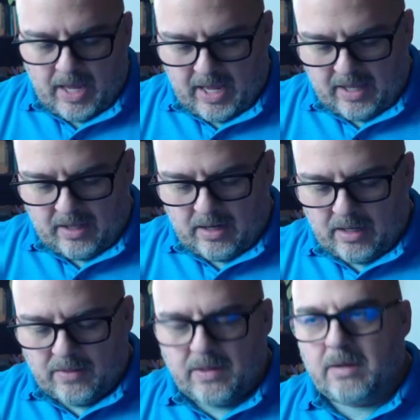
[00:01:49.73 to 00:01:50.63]
And
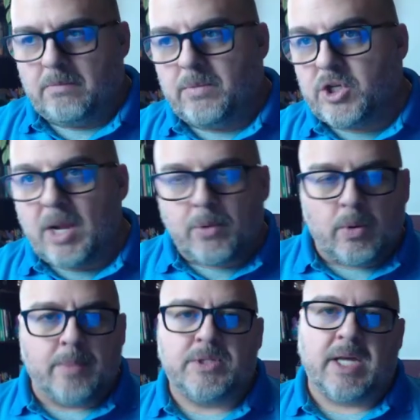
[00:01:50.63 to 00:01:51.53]
the
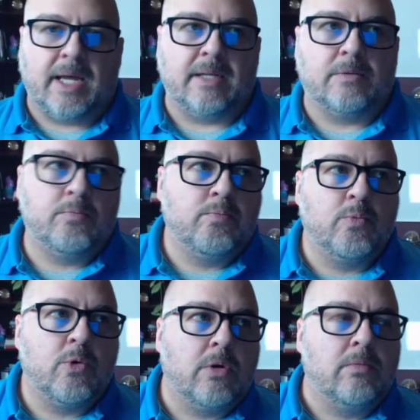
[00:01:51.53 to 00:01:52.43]
chapter website,
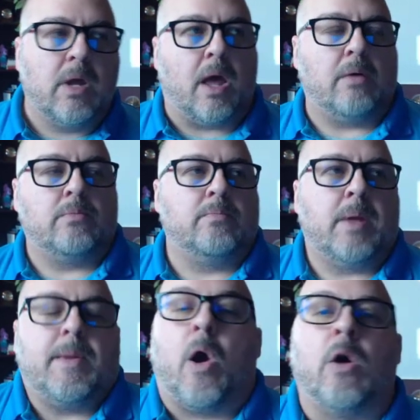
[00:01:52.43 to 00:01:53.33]

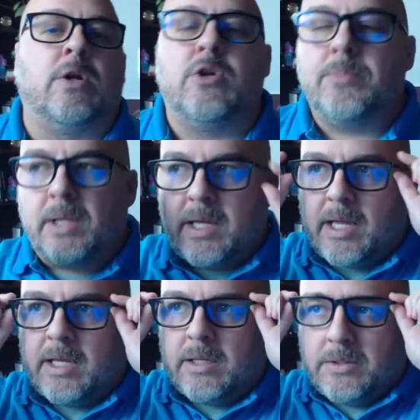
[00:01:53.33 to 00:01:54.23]
maybe
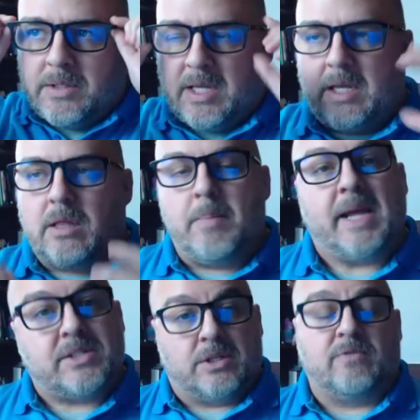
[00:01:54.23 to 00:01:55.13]
arguably, is the
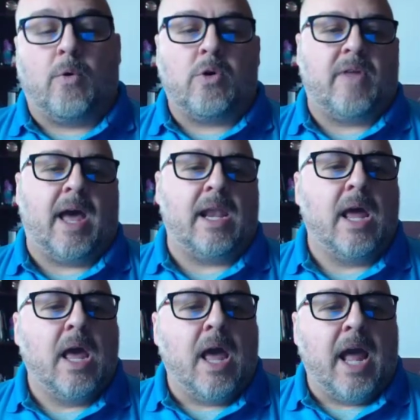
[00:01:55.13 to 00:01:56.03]
basis for that.